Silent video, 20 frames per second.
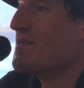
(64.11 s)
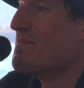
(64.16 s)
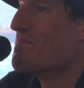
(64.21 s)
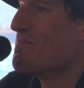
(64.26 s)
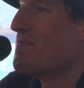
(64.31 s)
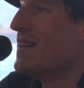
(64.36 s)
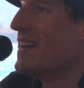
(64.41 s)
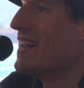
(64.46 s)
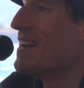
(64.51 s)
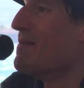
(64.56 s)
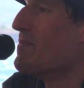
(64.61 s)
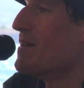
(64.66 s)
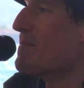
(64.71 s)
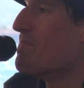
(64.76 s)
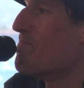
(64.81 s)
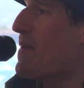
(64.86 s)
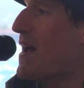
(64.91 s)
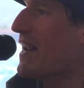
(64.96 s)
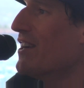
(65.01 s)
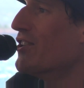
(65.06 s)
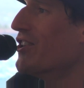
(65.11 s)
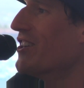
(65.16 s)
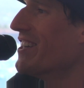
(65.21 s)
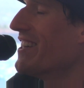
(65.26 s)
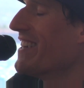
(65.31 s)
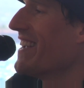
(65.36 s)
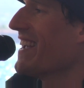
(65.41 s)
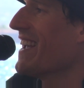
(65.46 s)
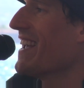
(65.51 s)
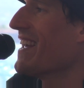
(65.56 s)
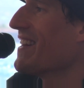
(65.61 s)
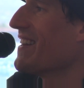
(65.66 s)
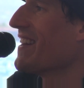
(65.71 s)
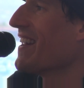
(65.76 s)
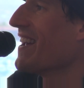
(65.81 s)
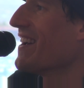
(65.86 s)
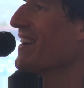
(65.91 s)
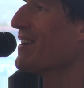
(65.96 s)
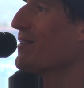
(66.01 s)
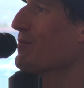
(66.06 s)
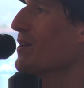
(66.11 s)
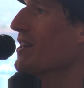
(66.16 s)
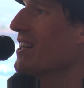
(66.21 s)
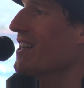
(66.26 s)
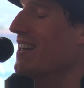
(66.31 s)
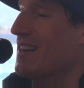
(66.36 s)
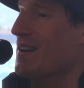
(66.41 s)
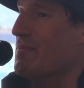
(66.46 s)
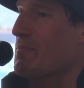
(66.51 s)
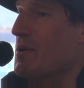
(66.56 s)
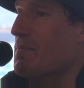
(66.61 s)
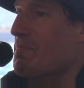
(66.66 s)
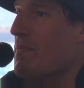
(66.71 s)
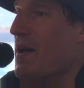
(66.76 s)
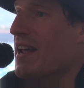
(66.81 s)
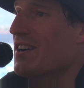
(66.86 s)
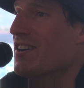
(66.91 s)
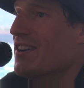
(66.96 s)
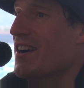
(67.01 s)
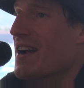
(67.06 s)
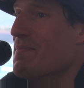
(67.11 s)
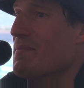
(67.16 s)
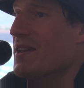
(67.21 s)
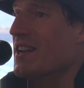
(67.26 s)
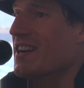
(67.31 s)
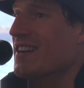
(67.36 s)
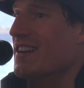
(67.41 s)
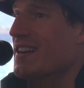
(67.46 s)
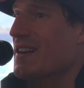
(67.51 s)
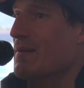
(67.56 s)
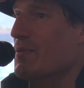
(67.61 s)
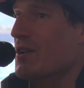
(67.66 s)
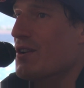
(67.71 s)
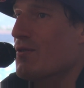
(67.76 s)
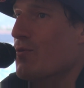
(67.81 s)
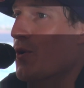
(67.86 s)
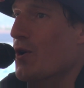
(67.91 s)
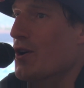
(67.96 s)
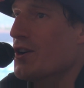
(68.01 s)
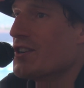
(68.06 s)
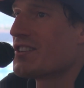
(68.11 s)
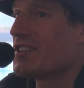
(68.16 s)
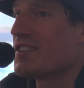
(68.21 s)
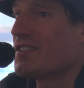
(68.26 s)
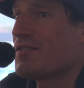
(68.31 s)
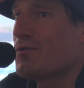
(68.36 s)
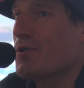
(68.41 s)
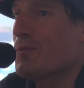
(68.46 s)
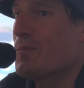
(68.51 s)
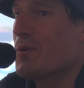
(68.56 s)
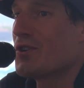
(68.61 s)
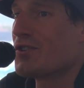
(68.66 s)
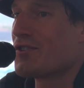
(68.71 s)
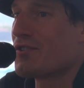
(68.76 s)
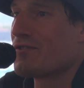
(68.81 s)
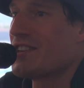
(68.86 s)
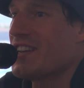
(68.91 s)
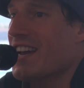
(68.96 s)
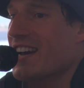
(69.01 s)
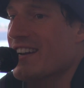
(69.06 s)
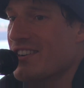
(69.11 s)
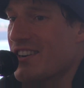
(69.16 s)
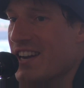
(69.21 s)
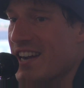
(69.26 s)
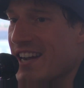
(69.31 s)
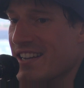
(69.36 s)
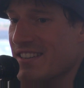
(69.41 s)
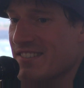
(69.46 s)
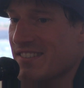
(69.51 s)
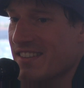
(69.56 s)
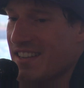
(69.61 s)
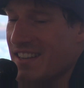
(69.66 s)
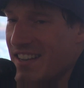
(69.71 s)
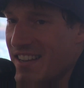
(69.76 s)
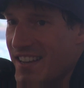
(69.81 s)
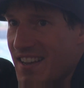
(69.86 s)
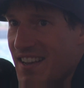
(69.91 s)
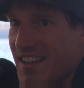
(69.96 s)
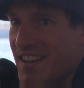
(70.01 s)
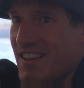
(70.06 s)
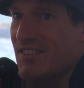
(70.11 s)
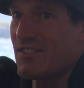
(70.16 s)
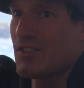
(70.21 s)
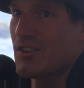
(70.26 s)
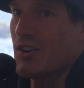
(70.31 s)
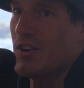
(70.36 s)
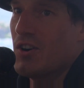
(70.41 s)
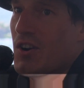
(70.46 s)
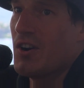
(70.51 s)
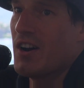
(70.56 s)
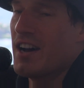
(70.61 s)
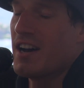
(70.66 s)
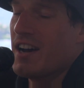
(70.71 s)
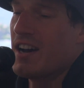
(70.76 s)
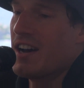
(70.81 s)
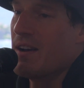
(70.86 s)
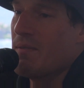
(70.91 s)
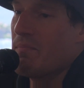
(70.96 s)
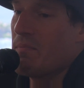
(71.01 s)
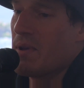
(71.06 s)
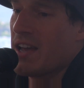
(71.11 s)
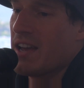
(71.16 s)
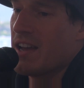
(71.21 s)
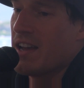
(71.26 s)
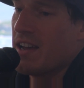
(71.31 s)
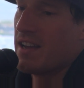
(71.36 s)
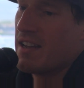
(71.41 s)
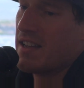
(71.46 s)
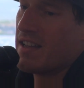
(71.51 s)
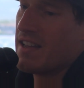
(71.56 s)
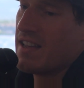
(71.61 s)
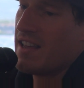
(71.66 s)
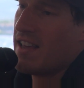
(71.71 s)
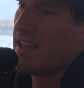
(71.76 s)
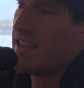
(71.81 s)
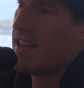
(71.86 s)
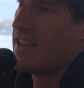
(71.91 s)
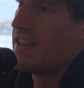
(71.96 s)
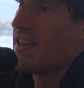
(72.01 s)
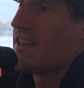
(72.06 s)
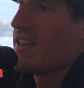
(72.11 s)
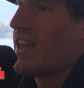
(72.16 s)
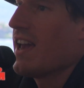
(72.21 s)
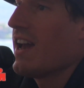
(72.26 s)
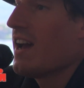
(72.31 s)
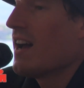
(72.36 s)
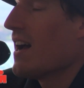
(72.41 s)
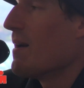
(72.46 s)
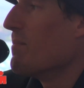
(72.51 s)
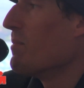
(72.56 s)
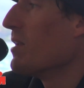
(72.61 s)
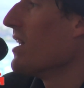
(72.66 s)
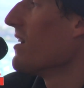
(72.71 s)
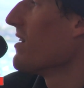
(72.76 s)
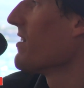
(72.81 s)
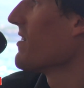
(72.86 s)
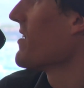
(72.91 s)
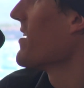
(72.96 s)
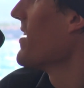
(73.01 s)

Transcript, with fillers: a little bit better. And uh, with a little bit better, I mean a little bit worse for most of the other guys. So um, uh, yeah, I mean,